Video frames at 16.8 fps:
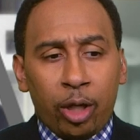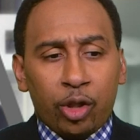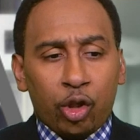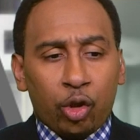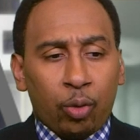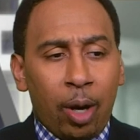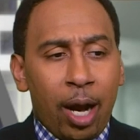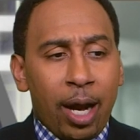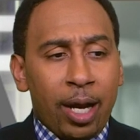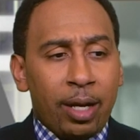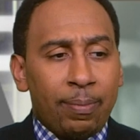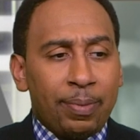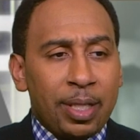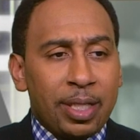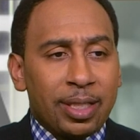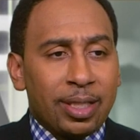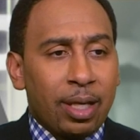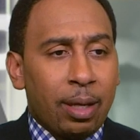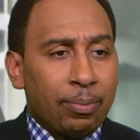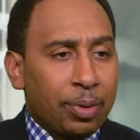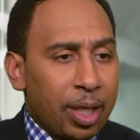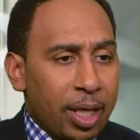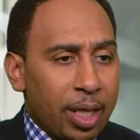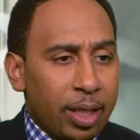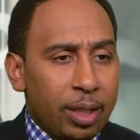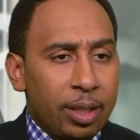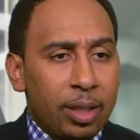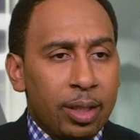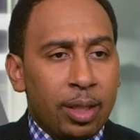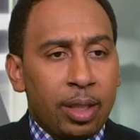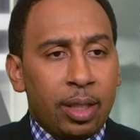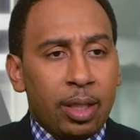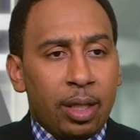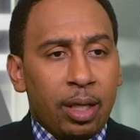trying to be something
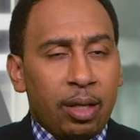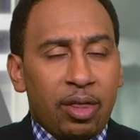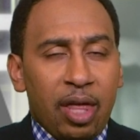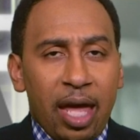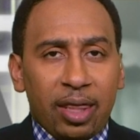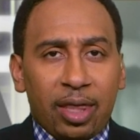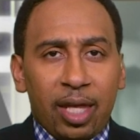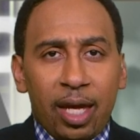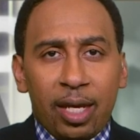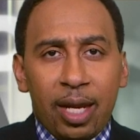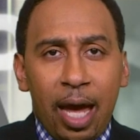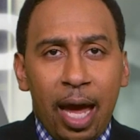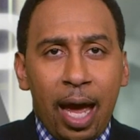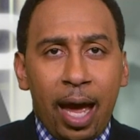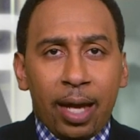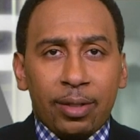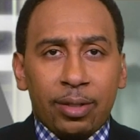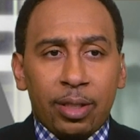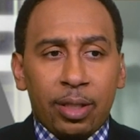that they're not.